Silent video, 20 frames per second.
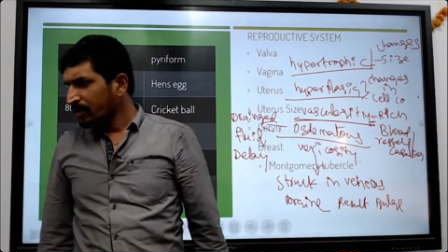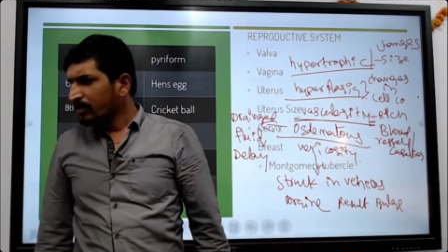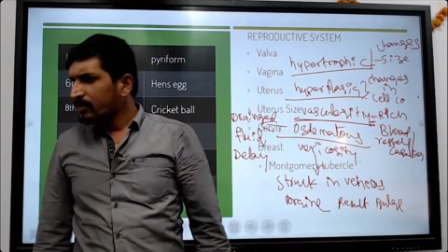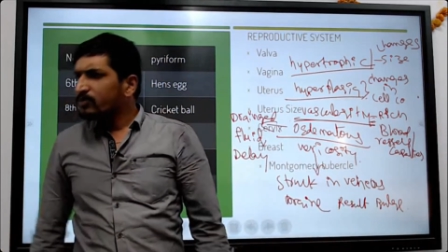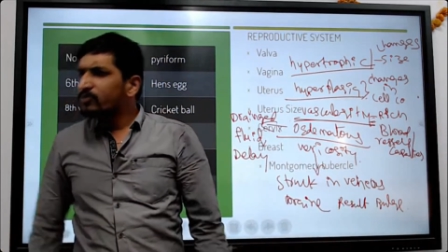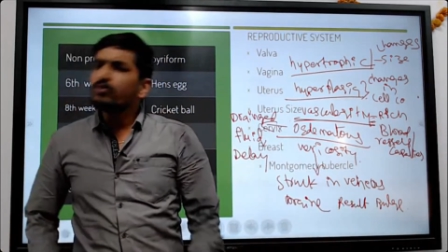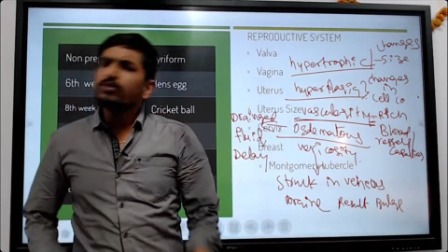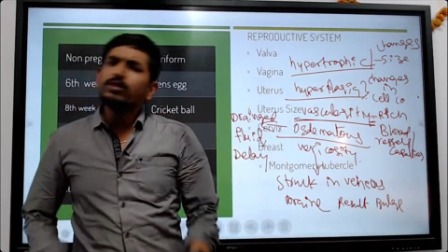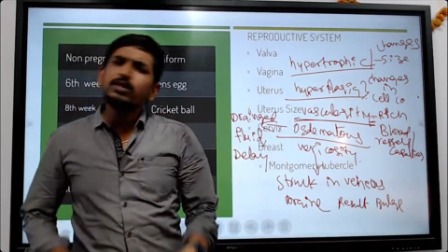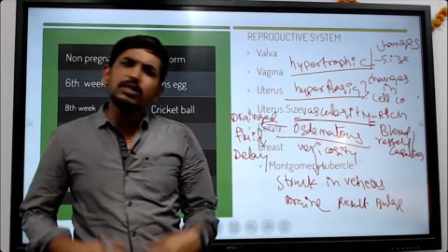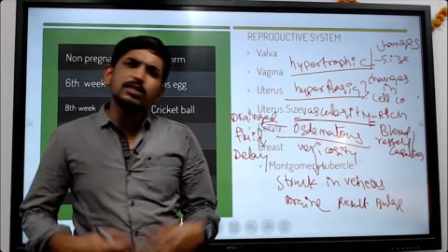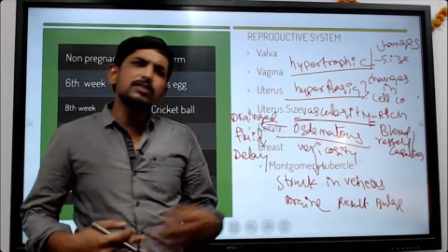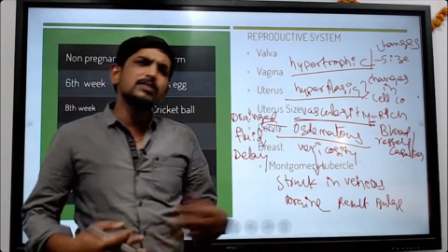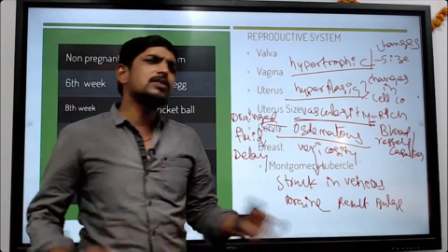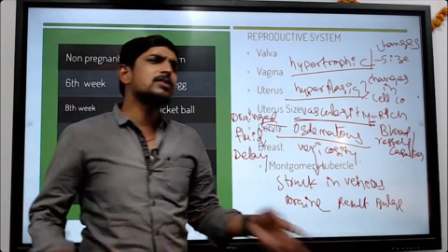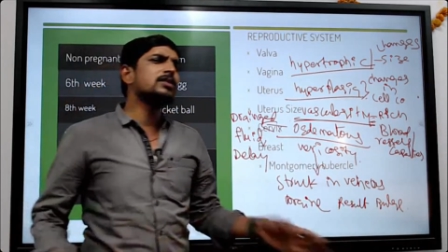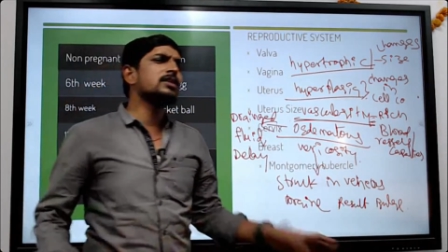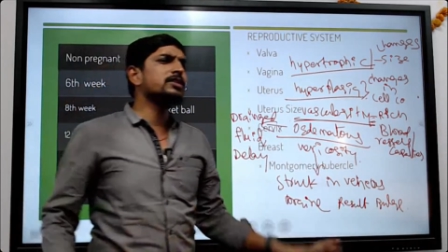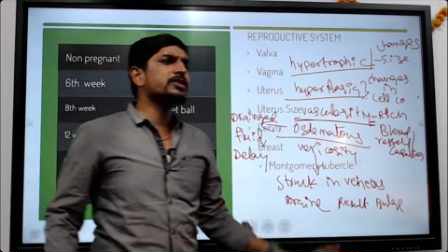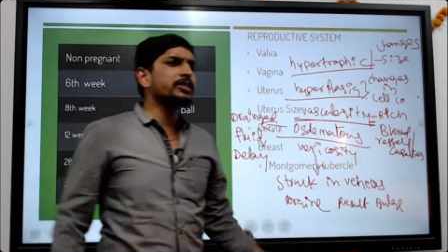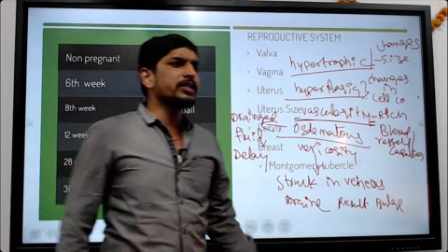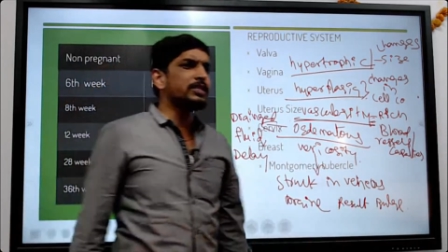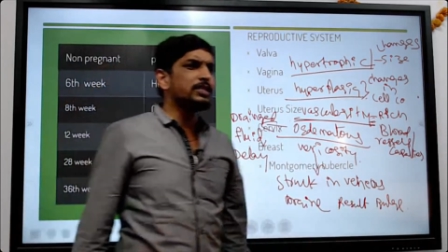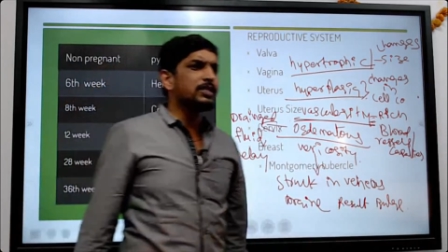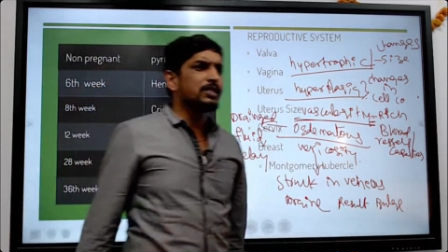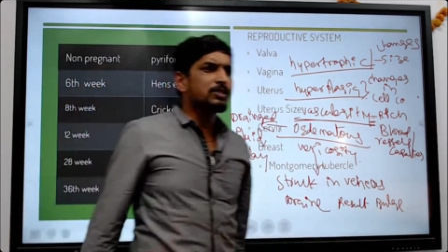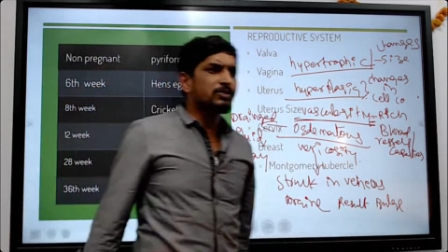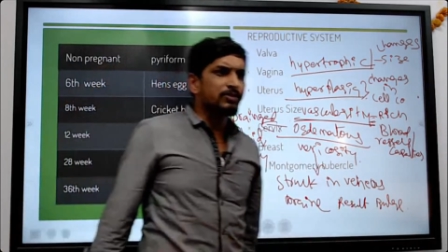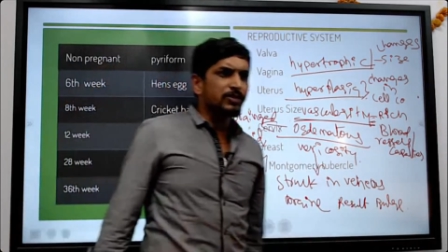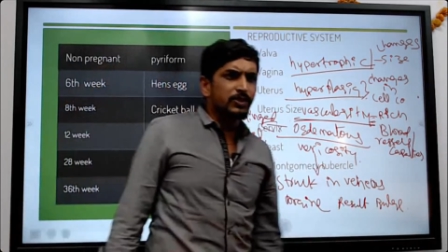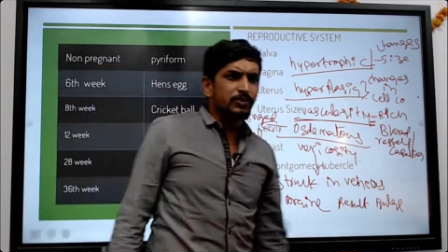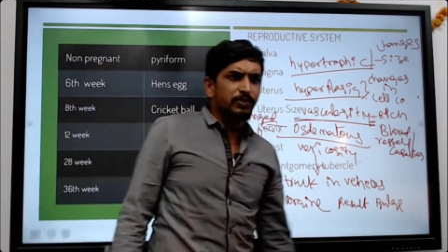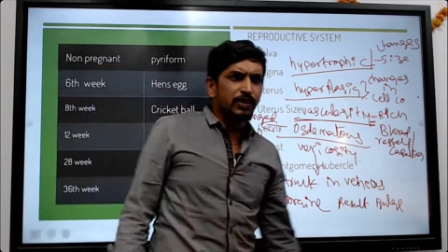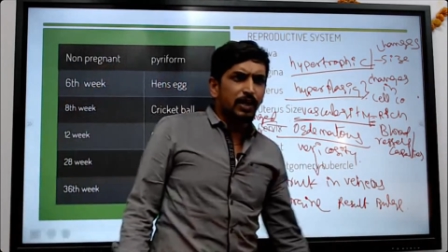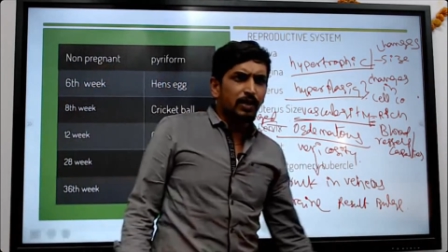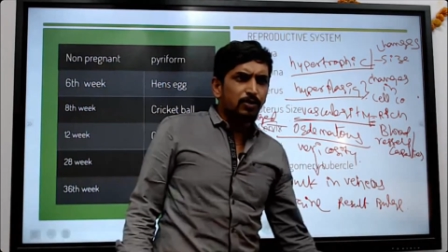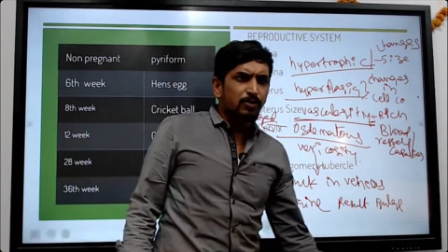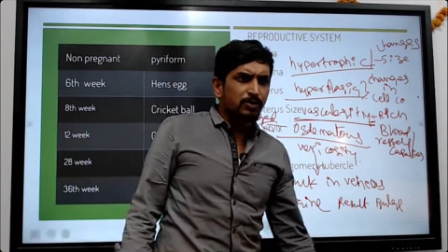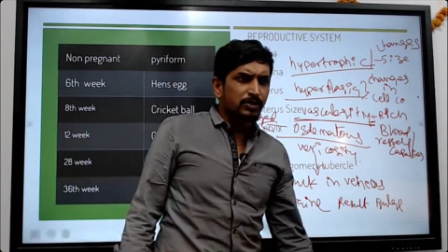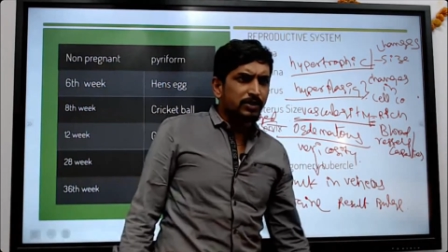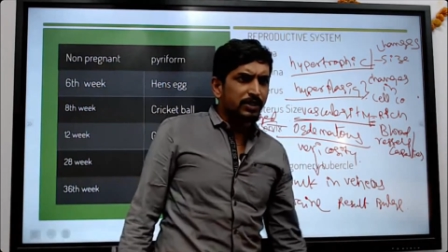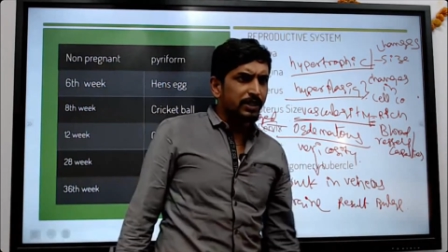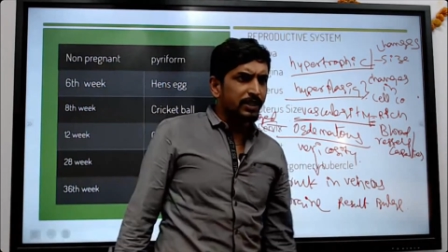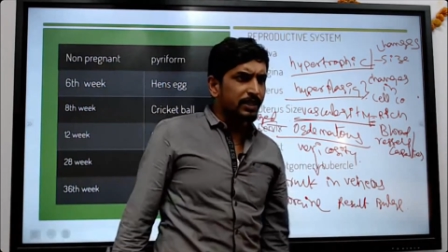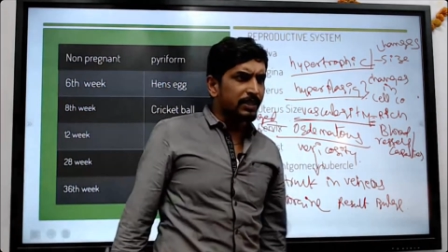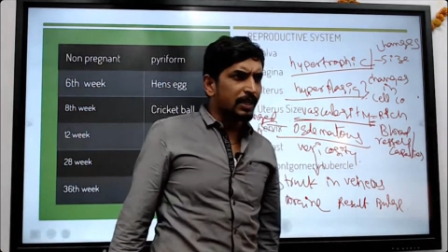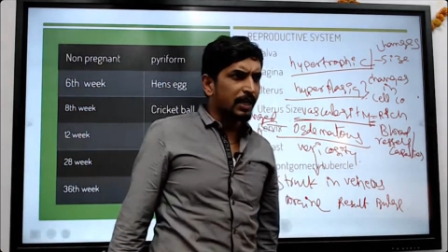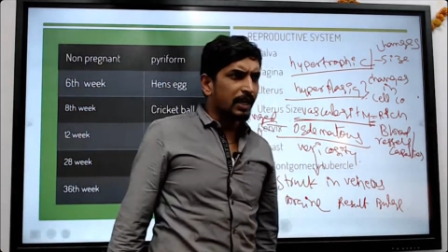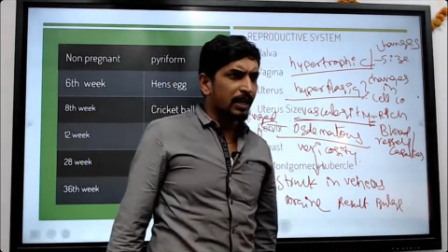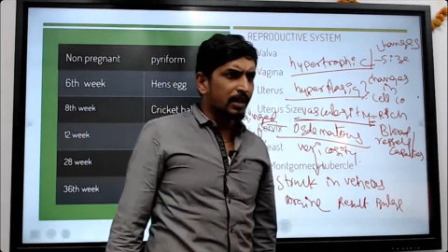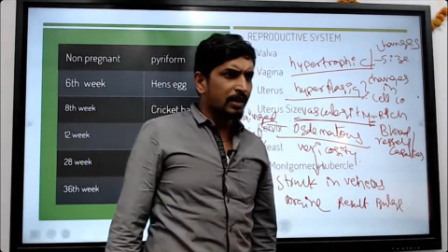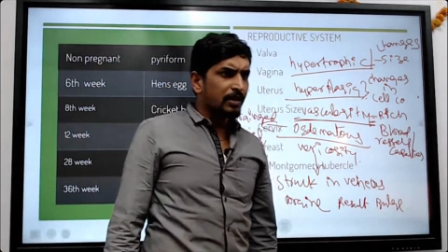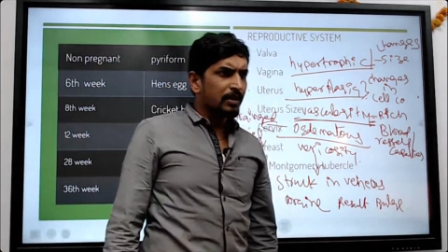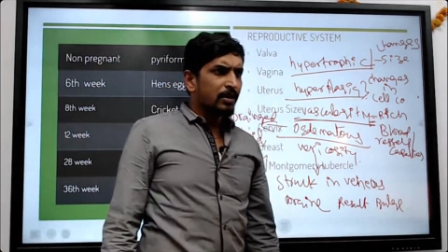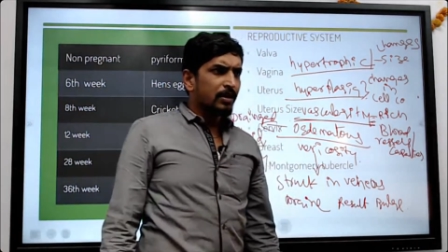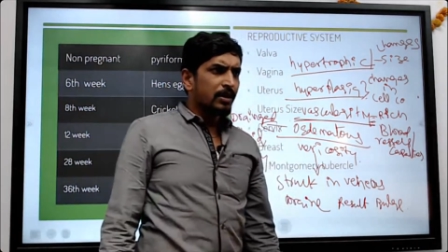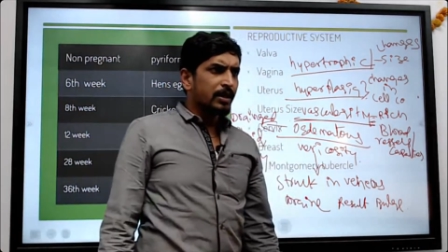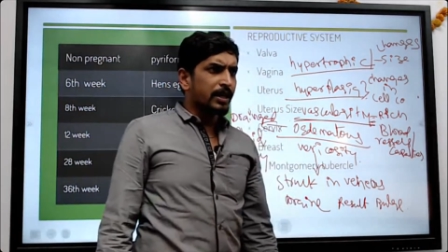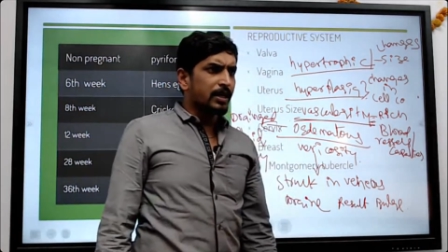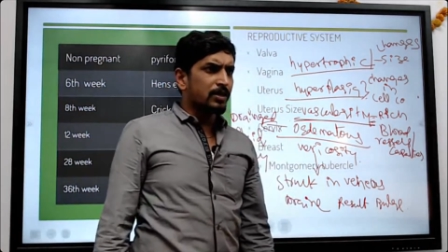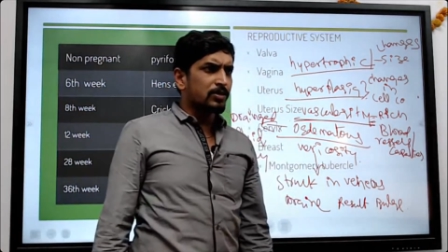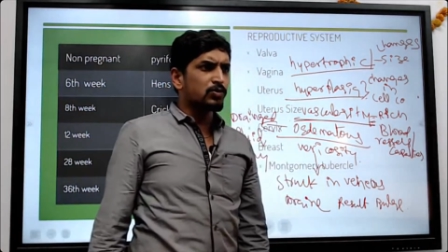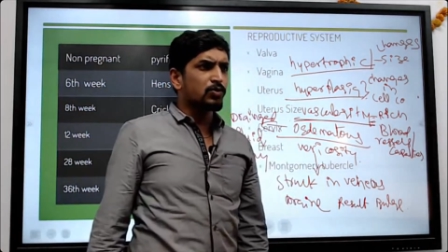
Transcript: So these are the changes which you have to seen in the bladder.